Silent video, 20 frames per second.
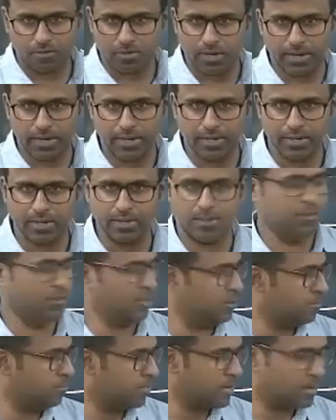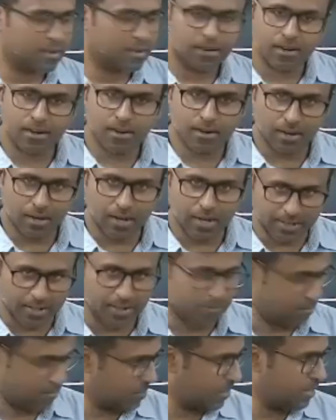to write it, but
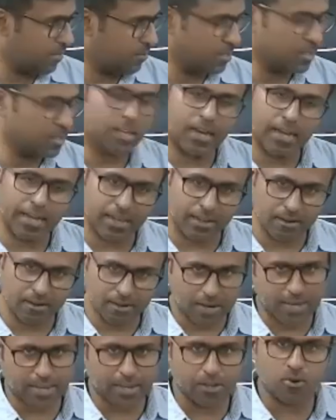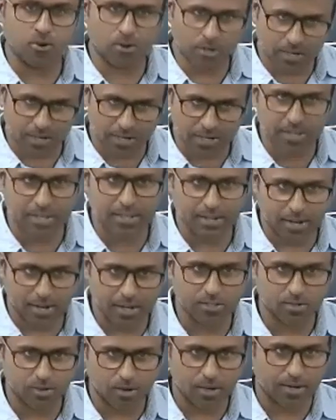adam idu vandu I wrote it
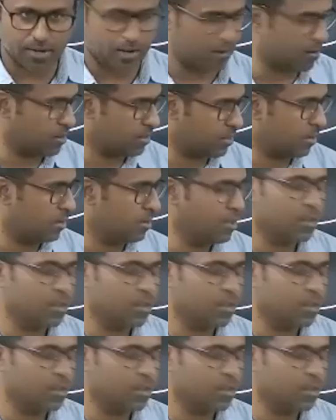adanalu solren avladhan.